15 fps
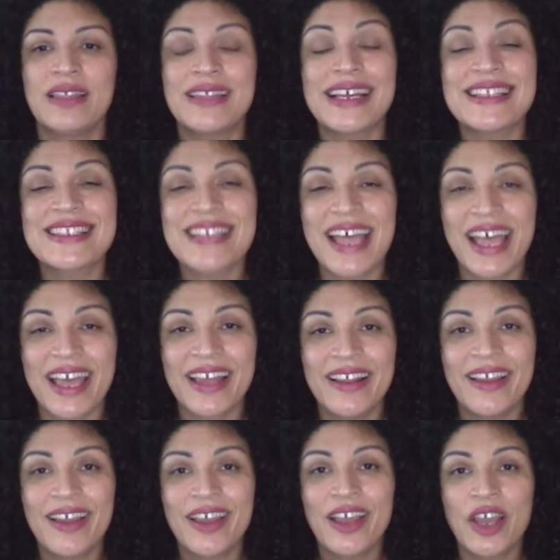That
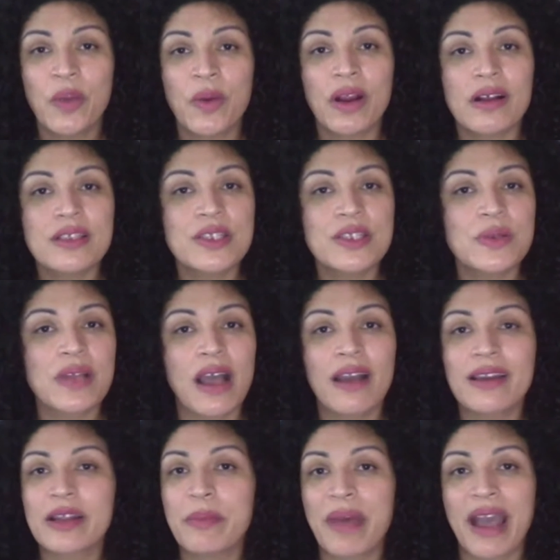said, we're also
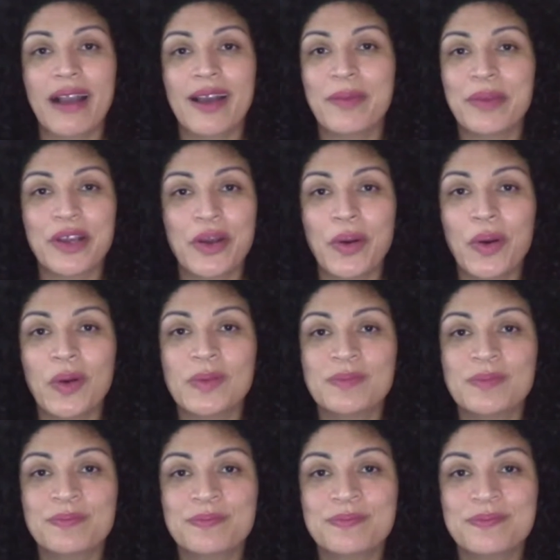not going to pack up and go
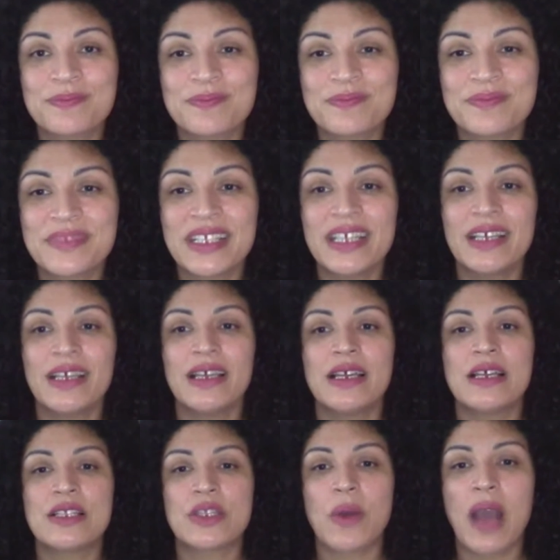home.
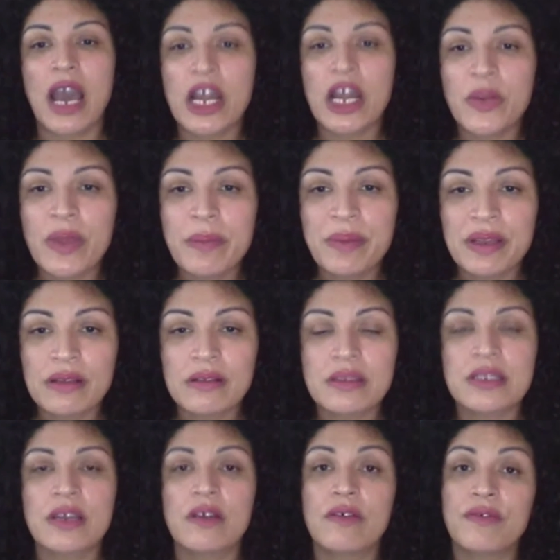So how do we
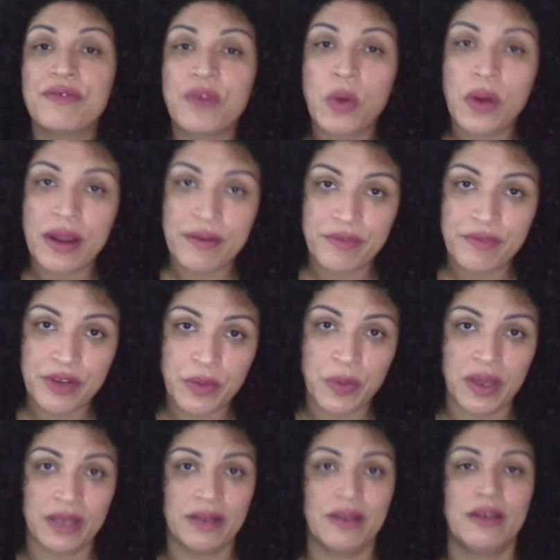build for
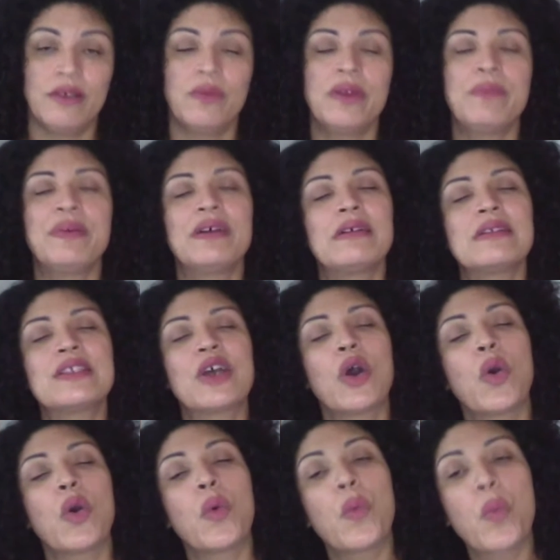everyone? We build
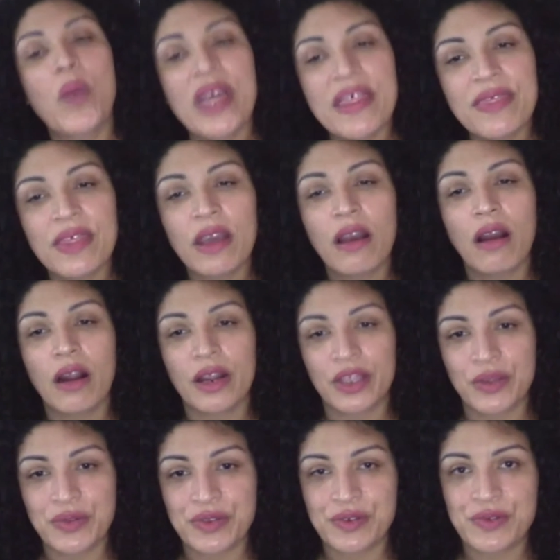with our
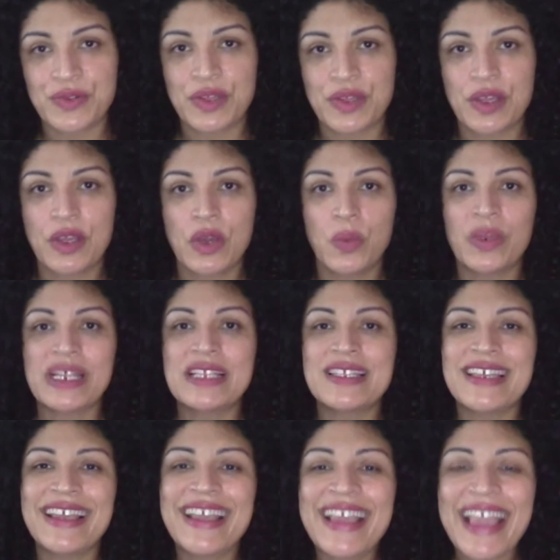users. We need
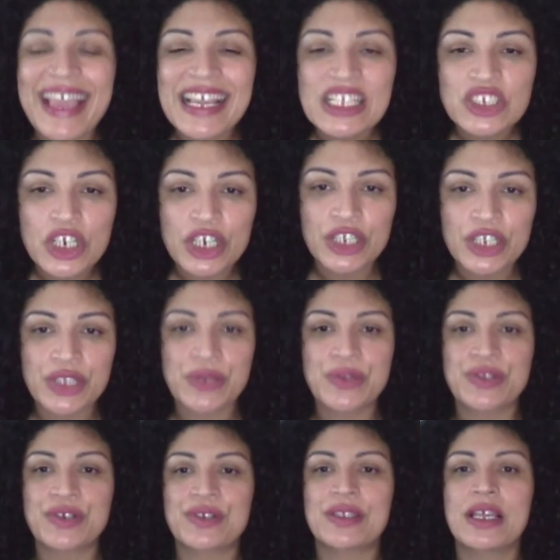to engage our
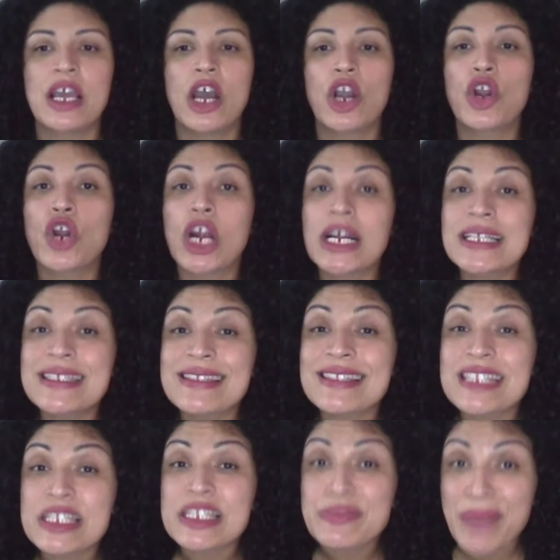users across the
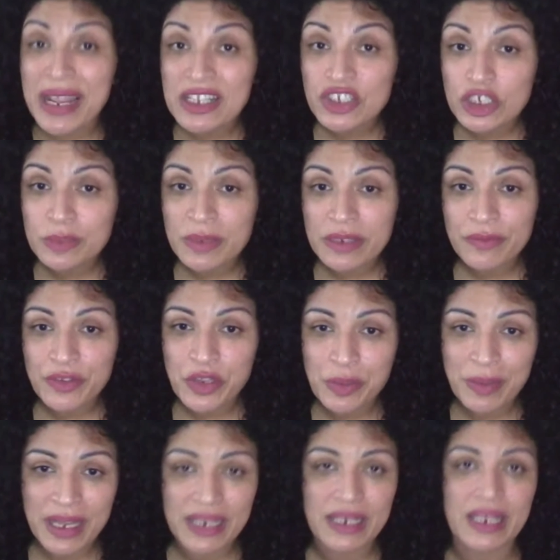spectrum of
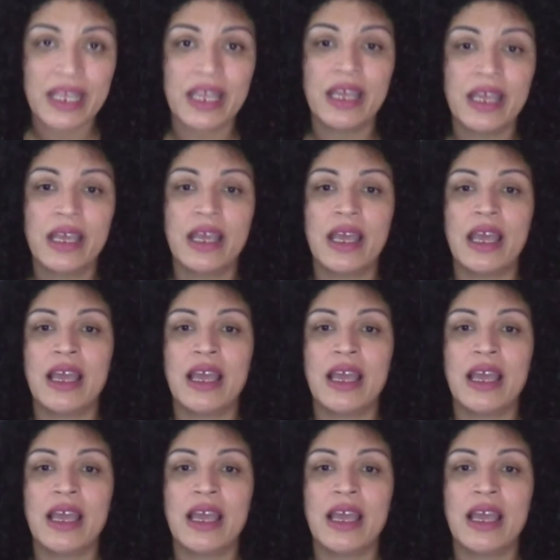humanity,